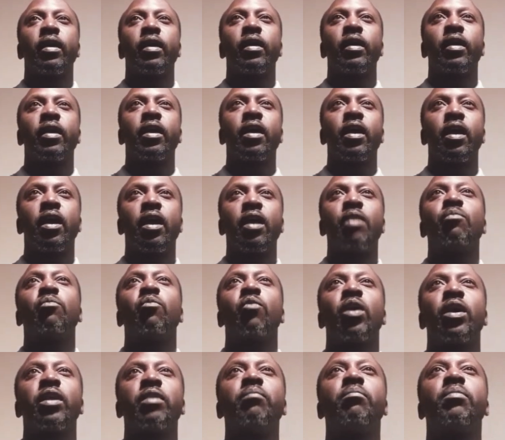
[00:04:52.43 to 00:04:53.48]
a calm
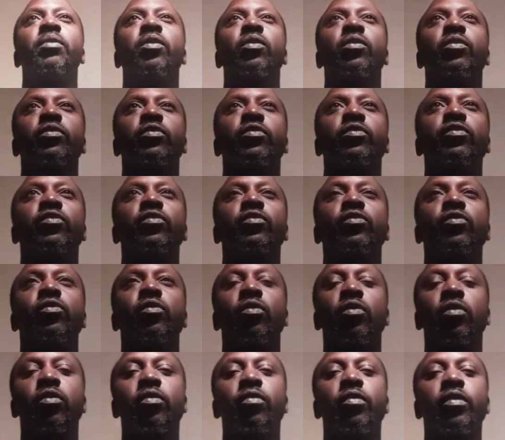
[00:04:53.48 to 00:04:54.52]
one, because you
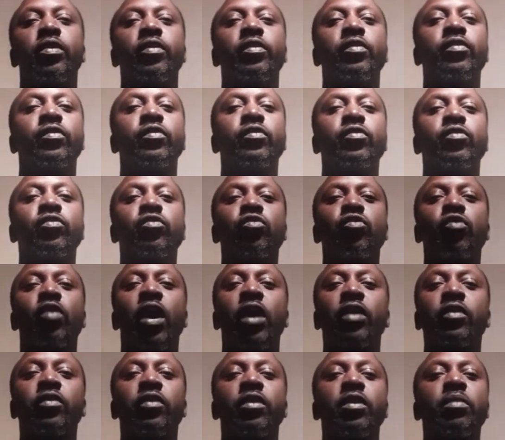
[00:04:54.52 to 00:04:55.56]
always
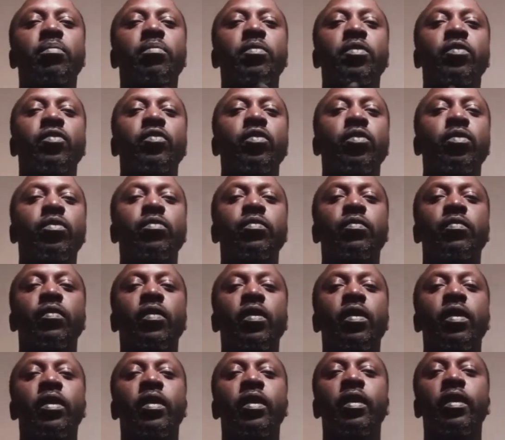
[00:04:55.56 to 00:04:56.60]
try to keep yourself
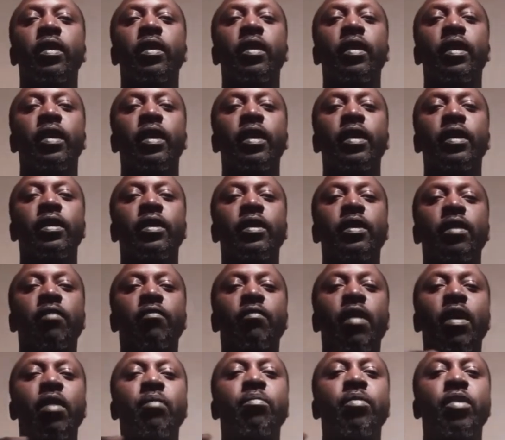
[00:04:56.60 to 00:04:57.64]
in the
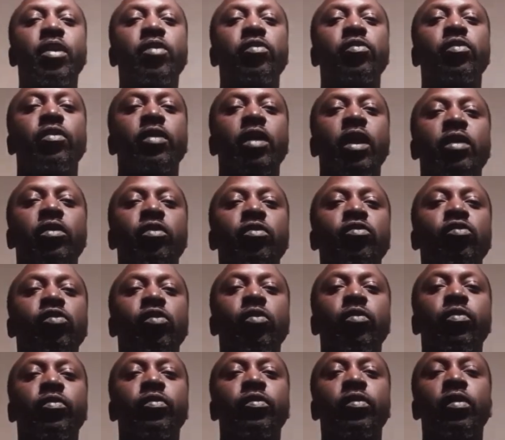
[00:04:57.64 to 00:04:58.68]
vibration that you
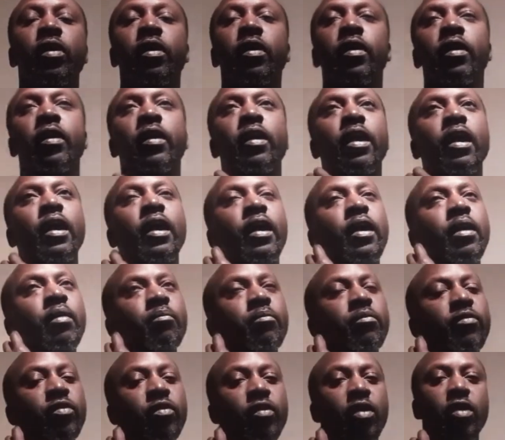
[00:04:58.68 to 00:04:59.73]
chose.
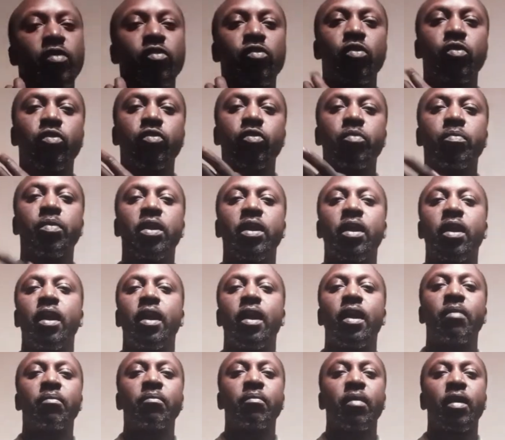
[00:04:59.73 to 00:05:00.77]
So I chose to be
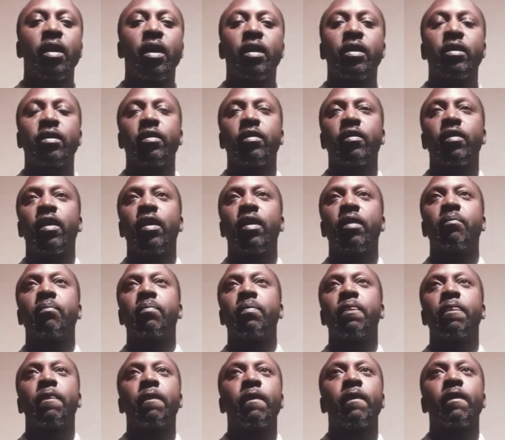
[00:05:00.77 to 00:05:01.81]
calm, and
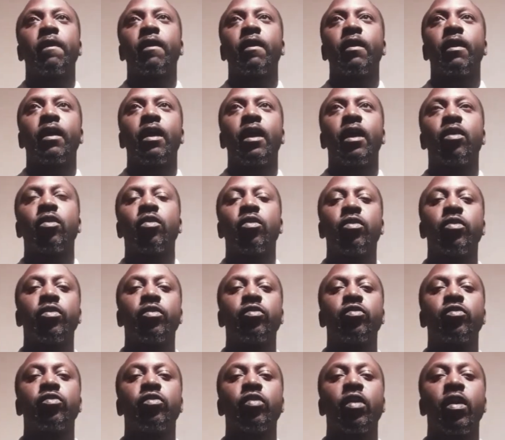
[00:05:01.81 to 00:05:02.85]
I
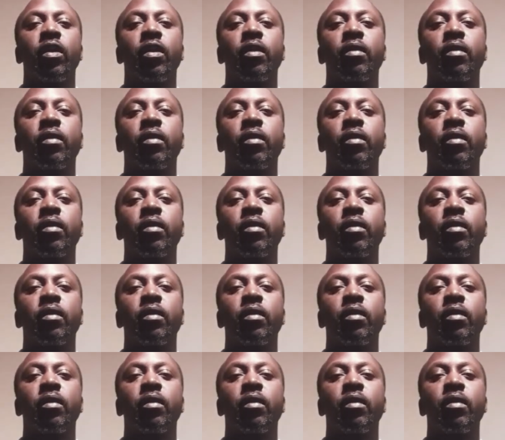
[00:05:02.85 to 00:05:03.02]
always